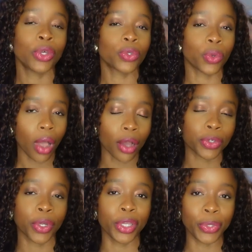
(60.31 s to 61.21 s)
to
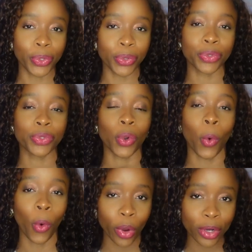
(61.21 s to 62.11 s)
actually use to
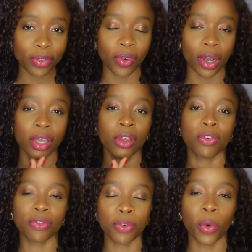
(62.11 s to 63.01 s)
qualify
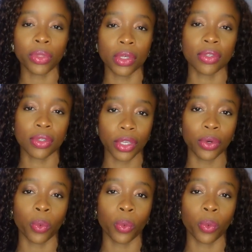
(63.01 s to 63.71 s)
for the skilled